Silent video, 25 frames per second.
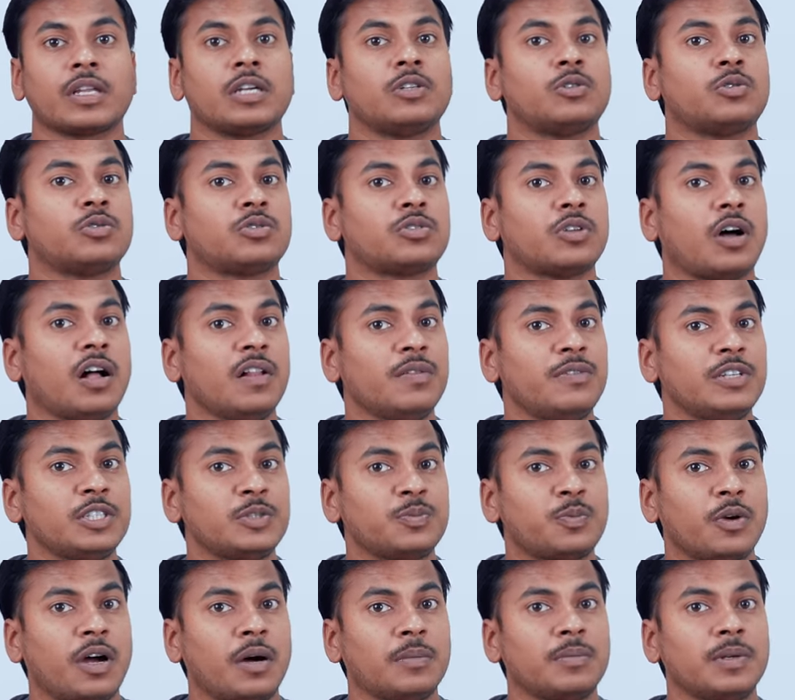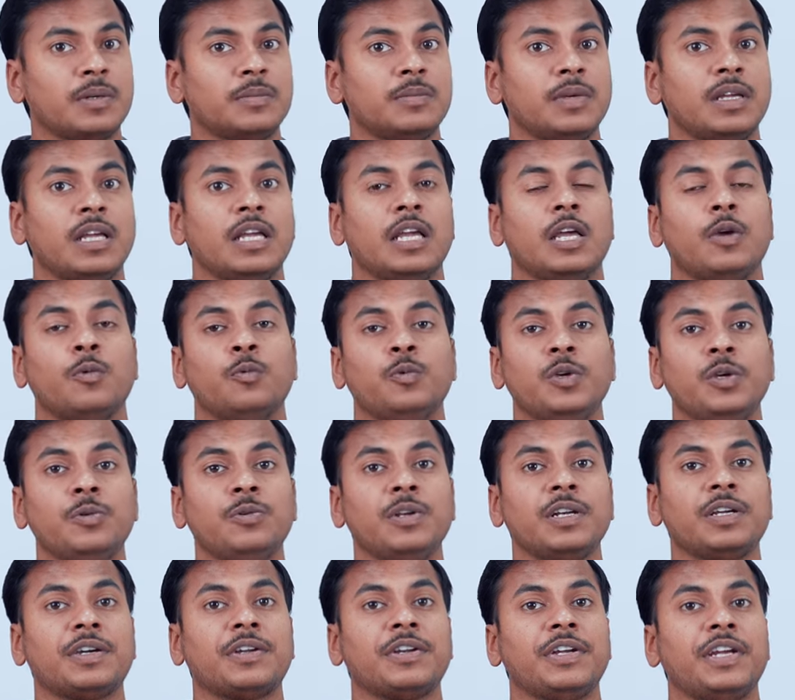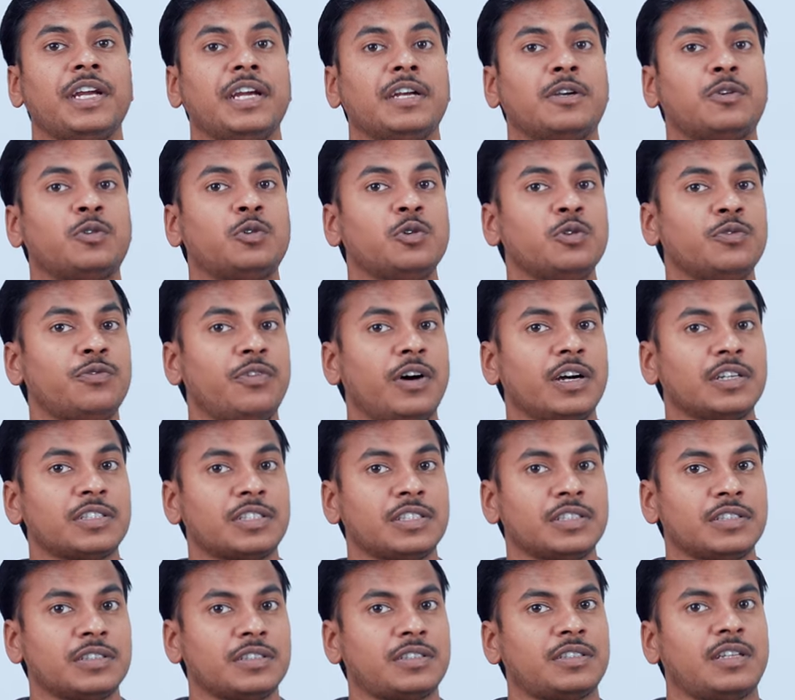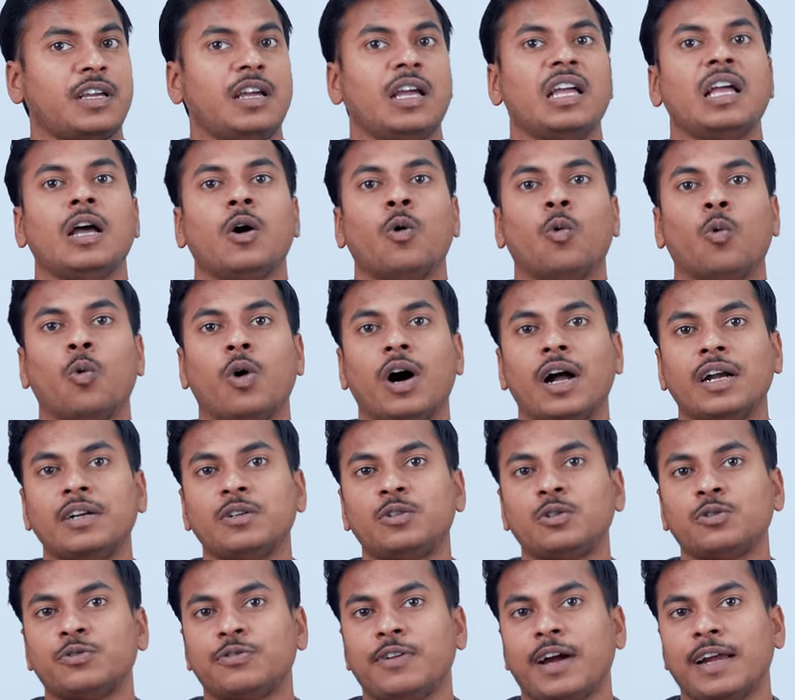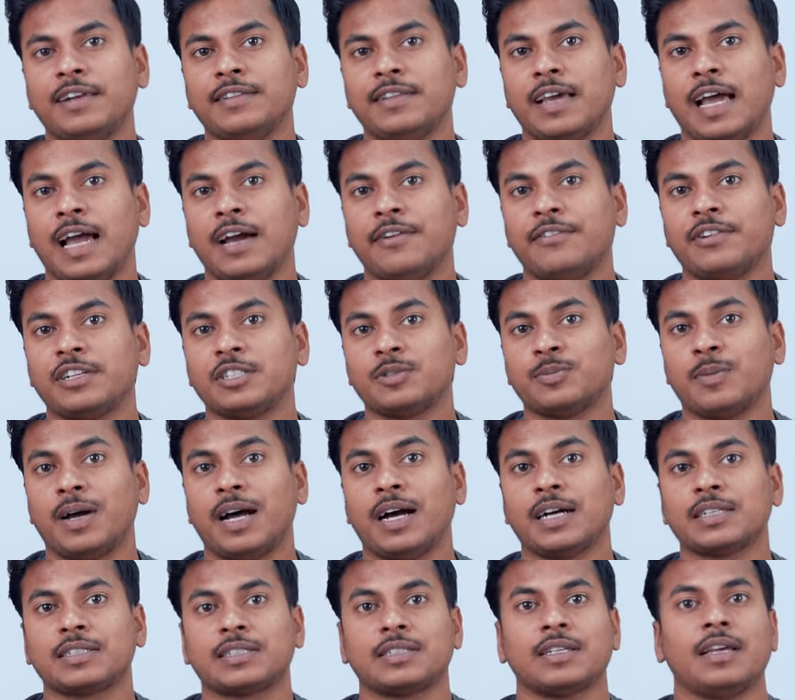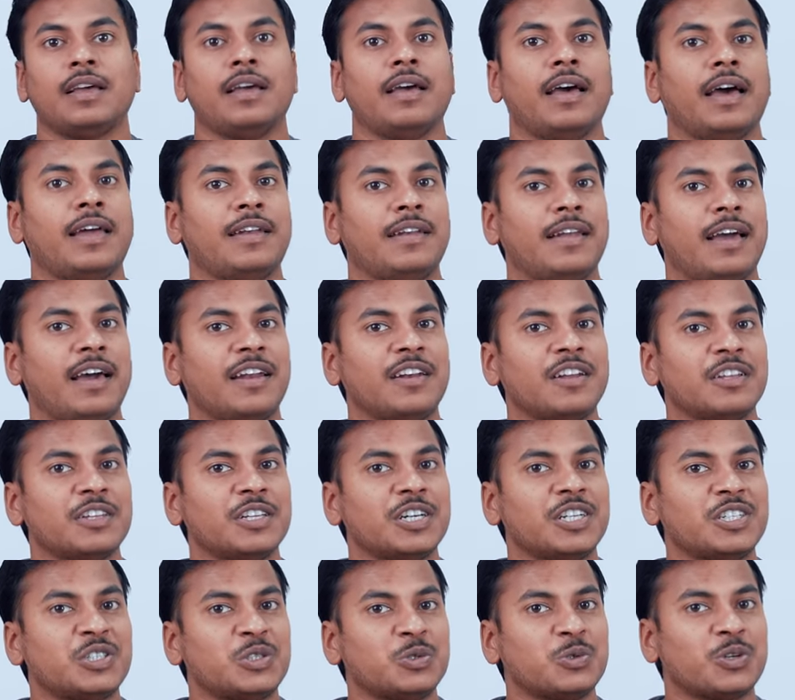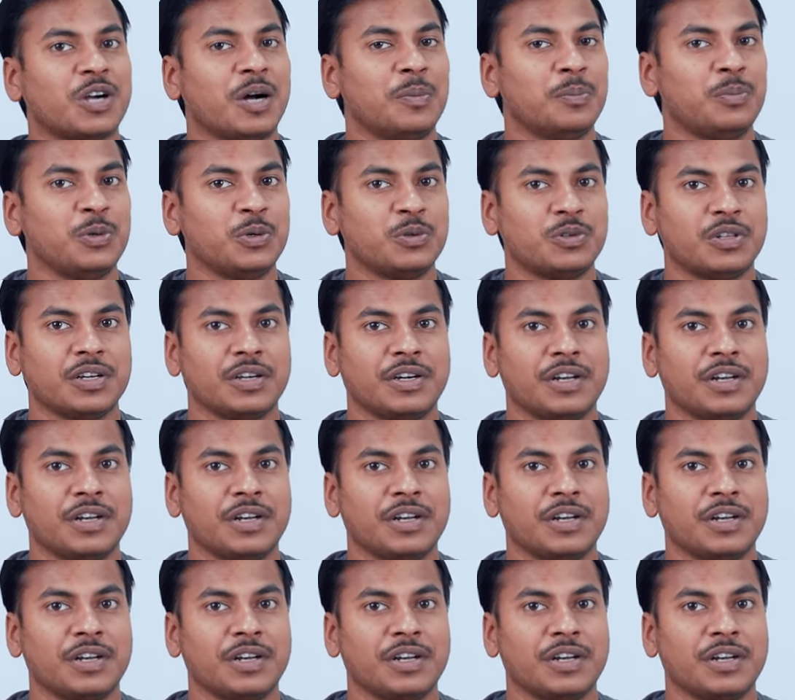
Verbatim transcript: To solve this problem, we will create two functions, one to find the average marks and another to compute the